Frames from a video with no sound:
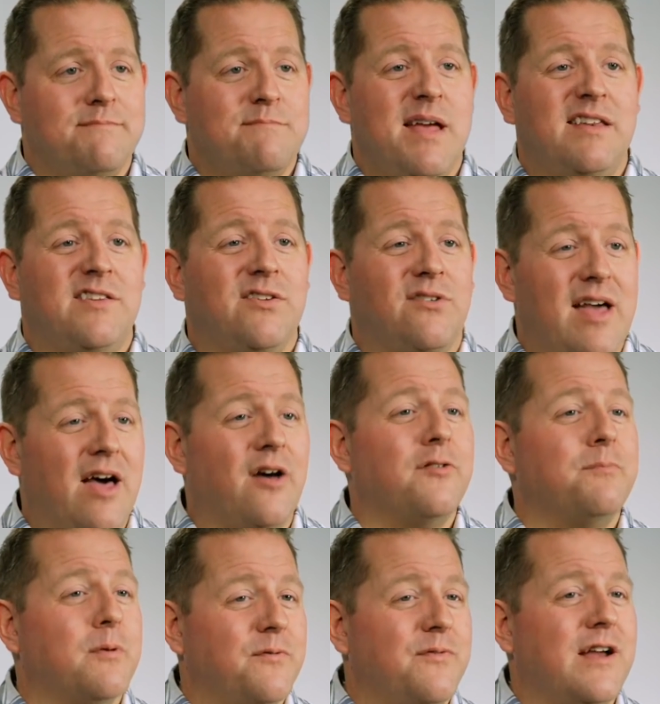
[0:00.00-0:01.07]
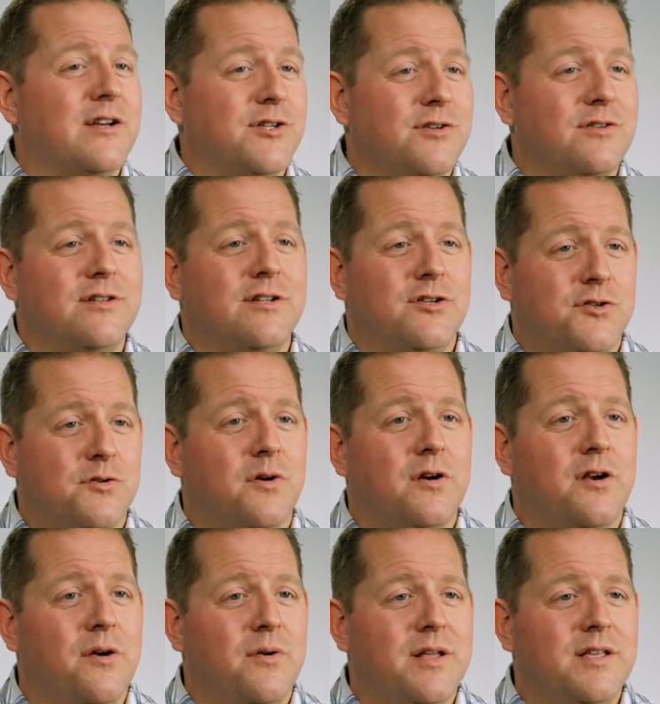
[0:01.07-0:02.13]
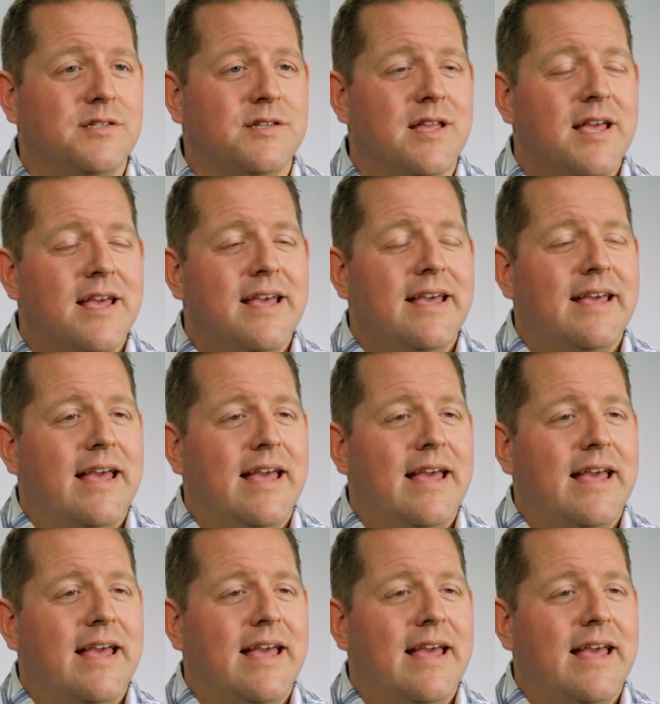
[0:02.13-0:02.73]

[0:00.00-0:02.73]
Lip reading: a mental health professional on short notice.